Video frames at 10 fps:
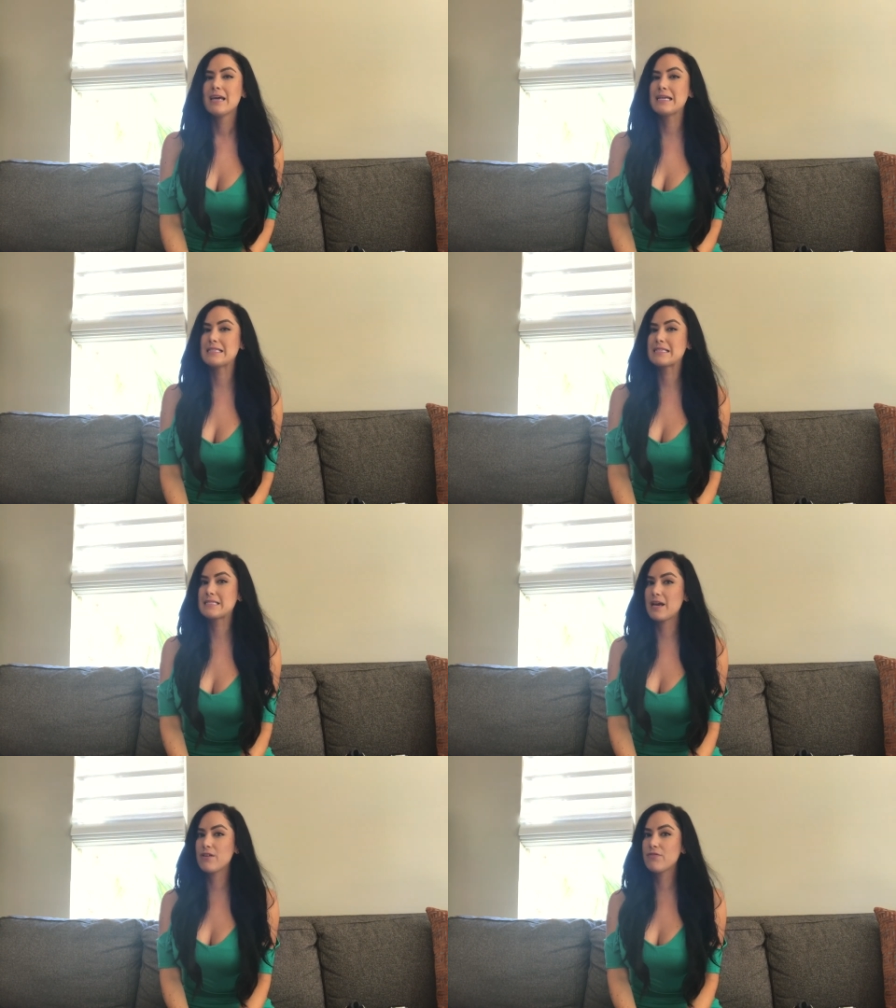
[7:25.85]

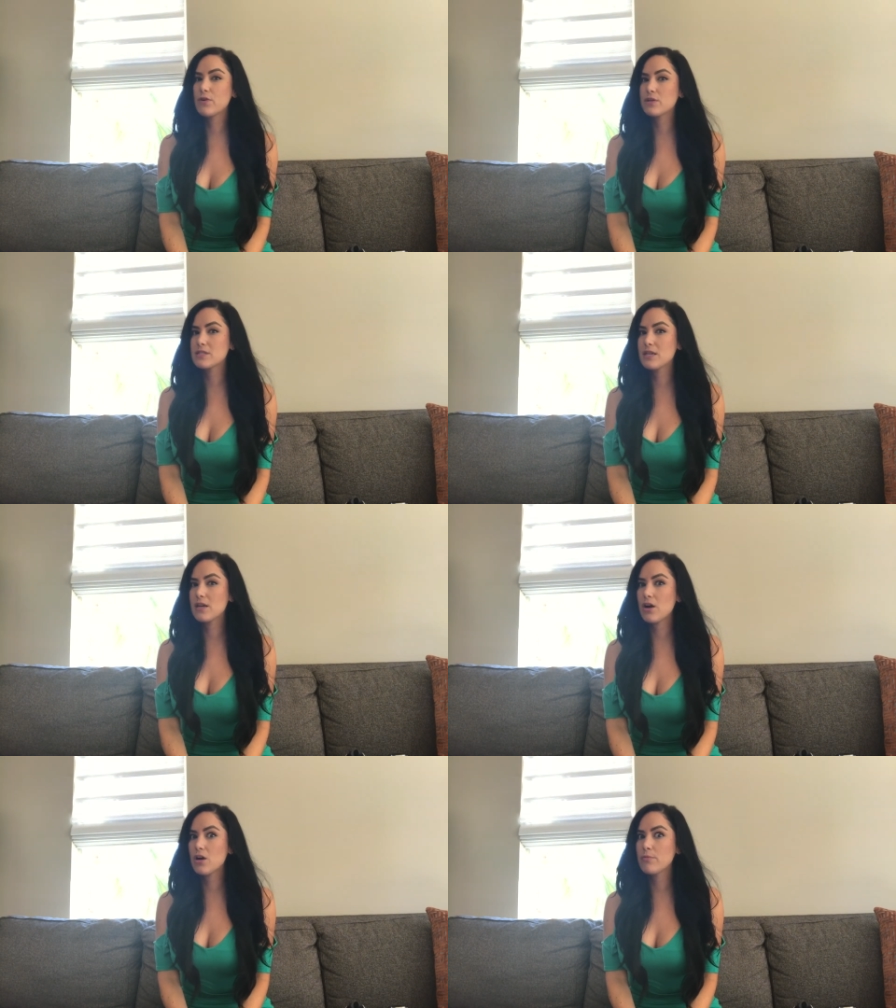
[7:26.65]
instead of
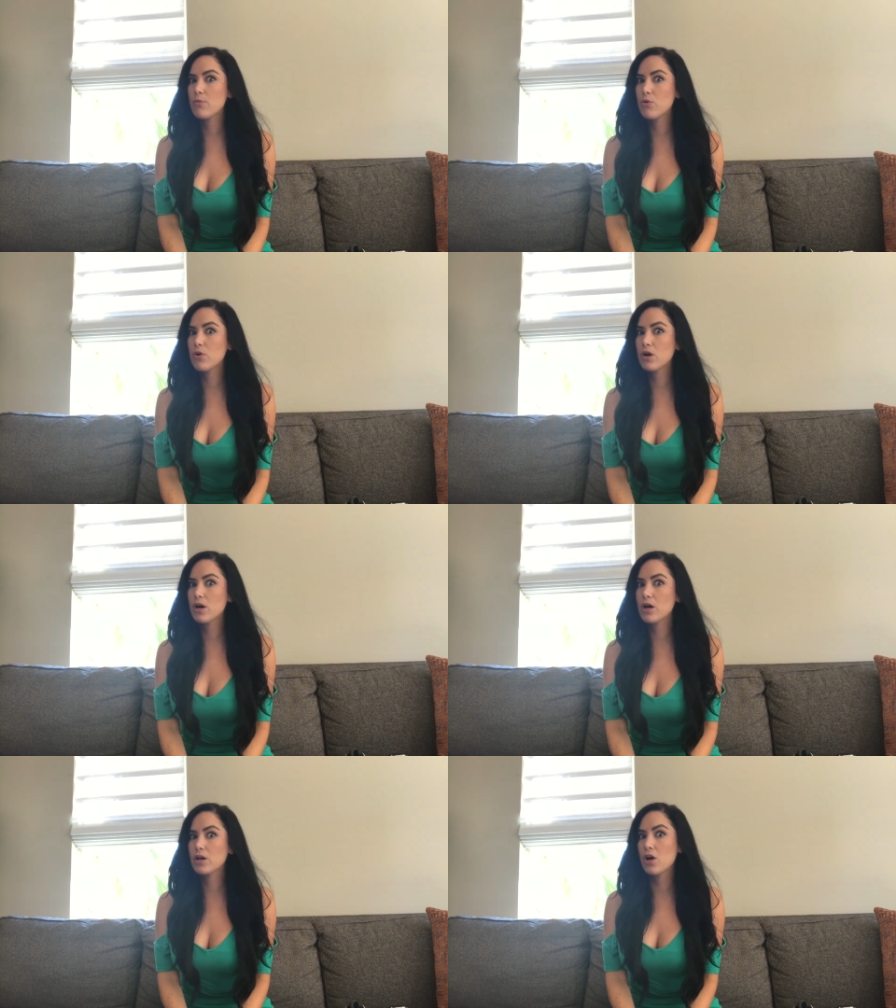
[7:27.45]
focusing on
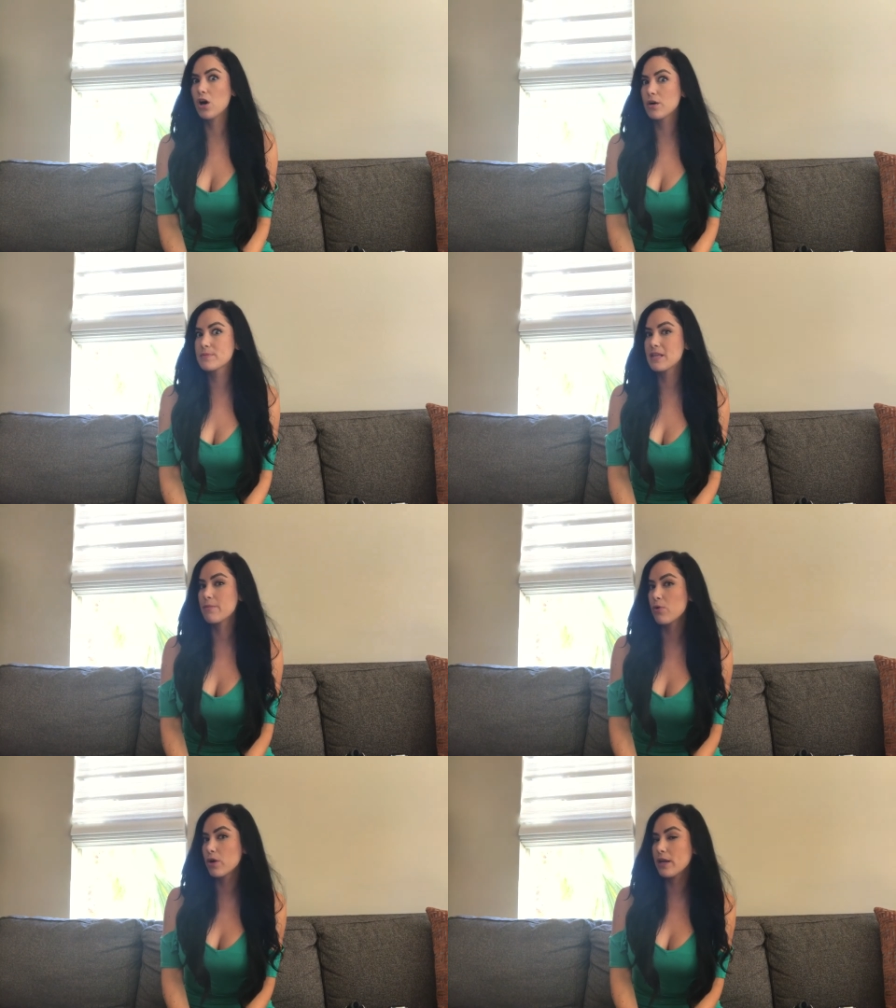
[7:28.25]
more carbs in
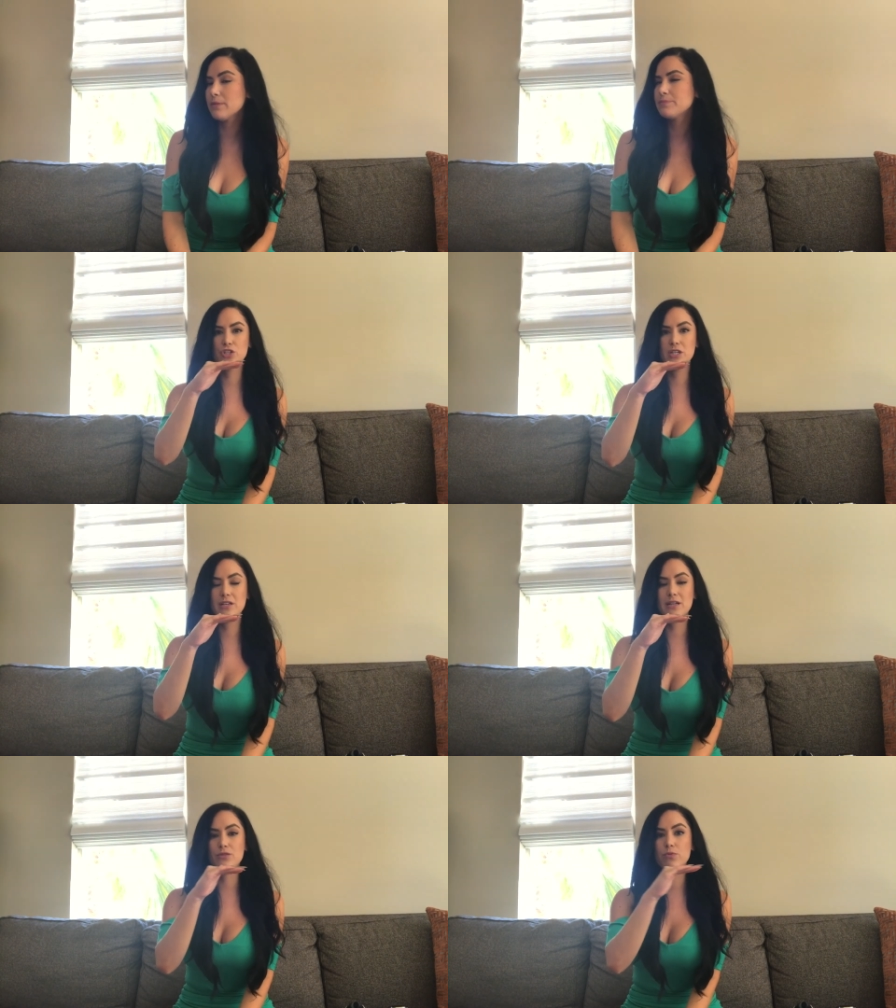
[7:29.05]
the morning, energy
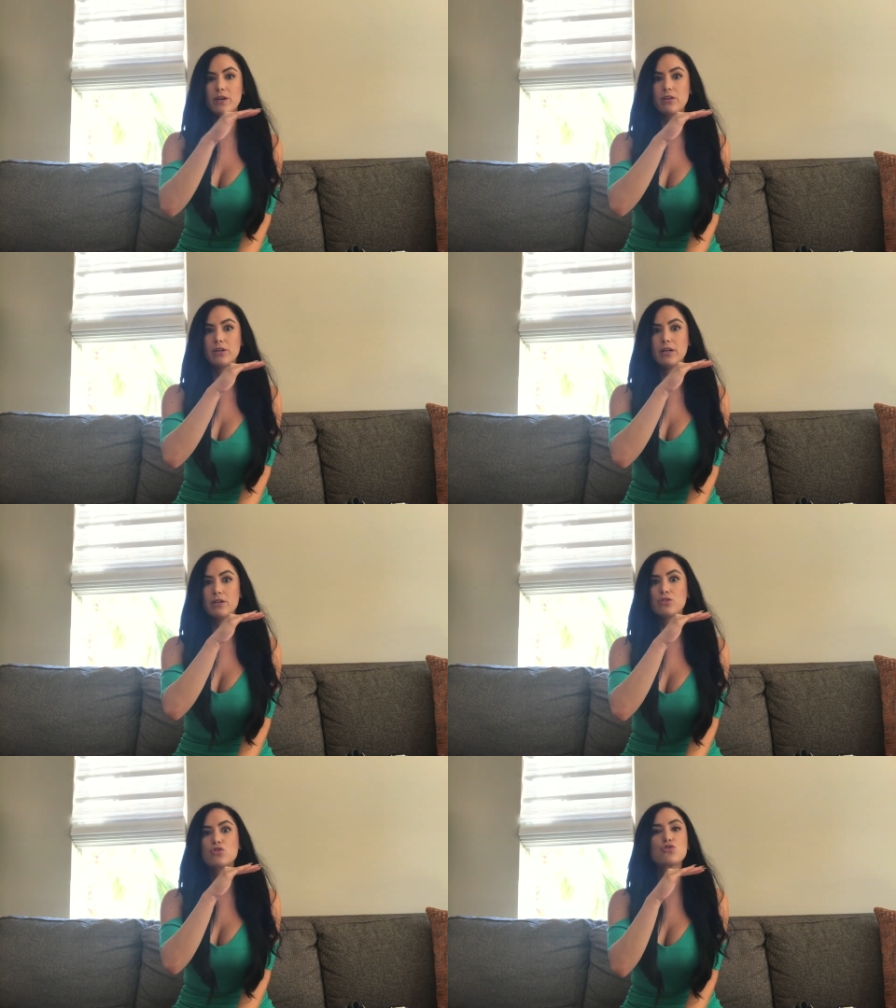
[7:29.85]
gets
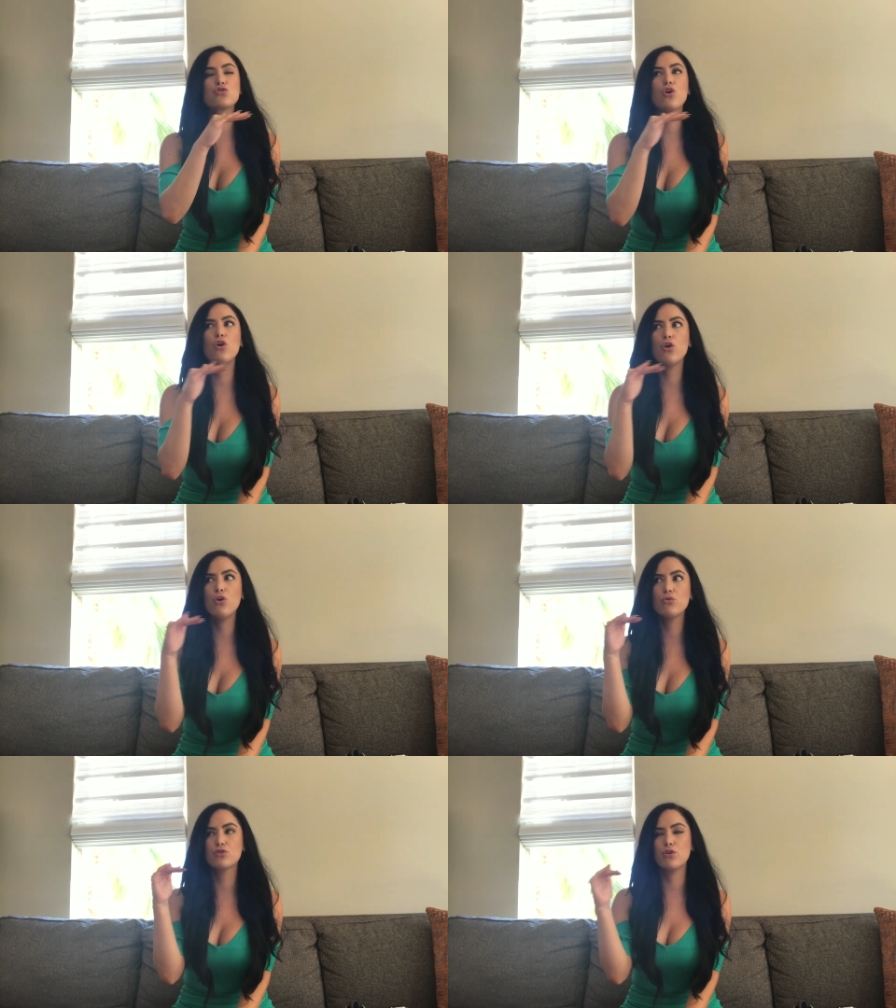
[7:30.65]
regulated
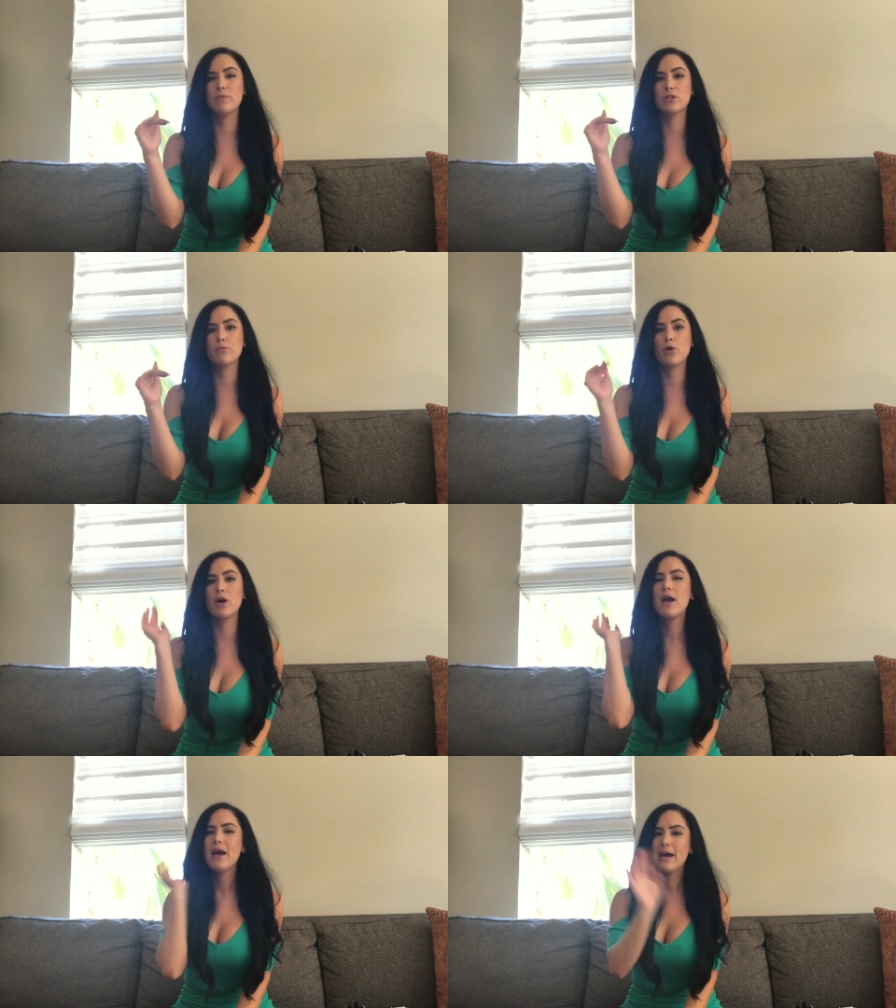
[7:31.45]
so, so much
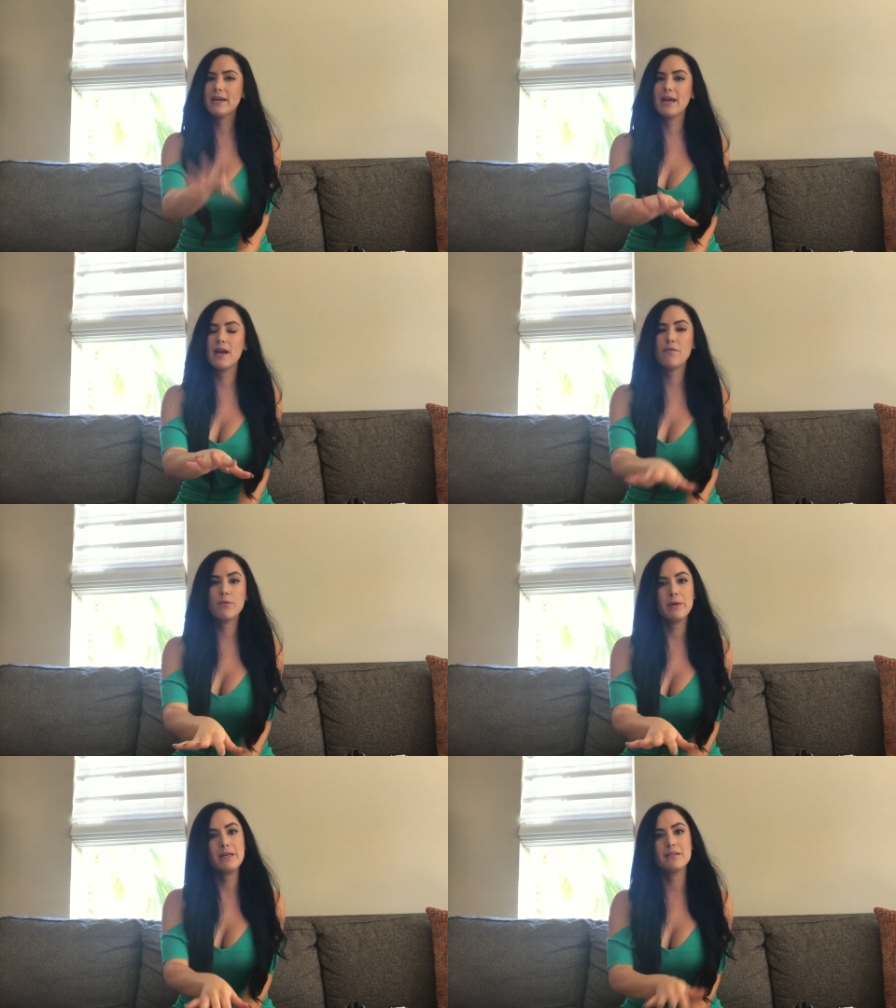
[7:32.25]
more. And again,
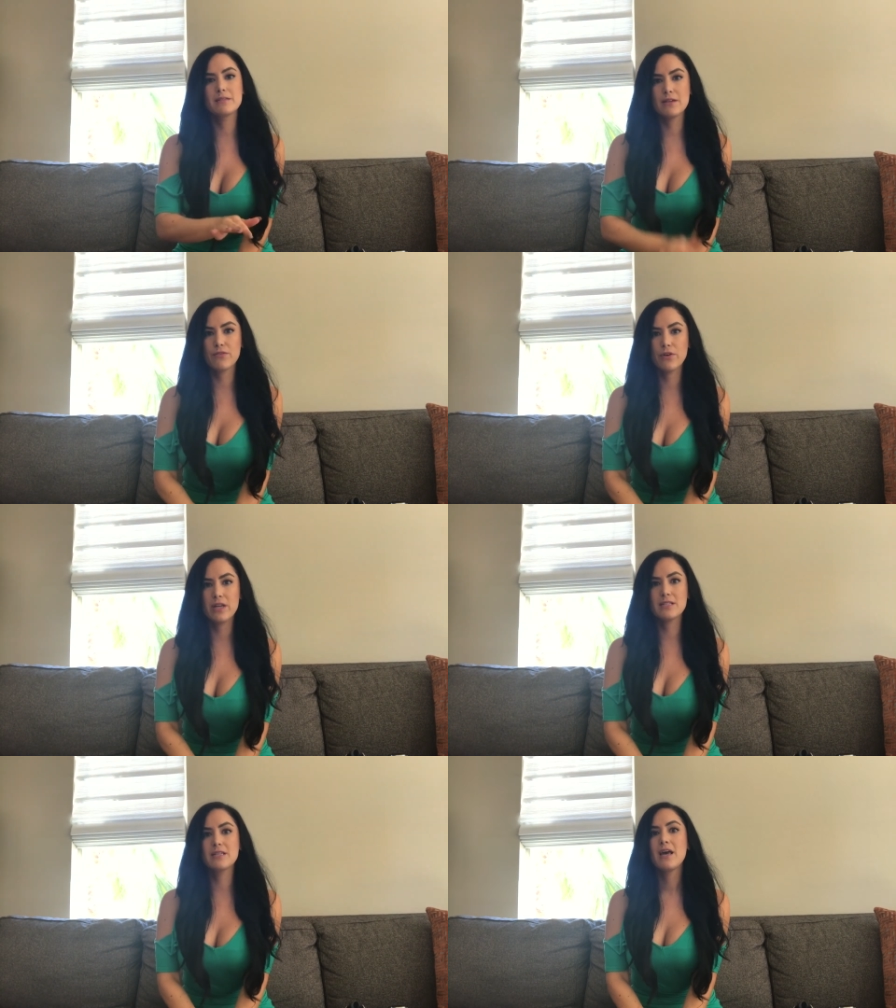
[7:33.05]
everybody is
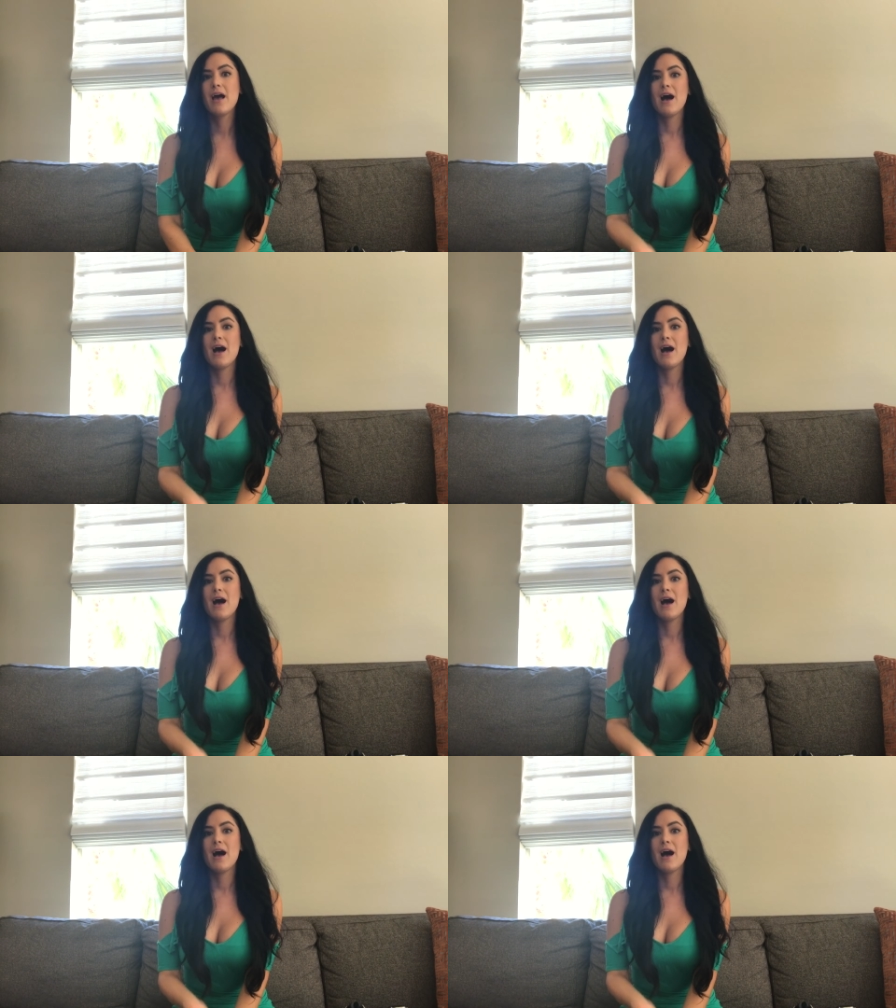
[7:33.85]
different.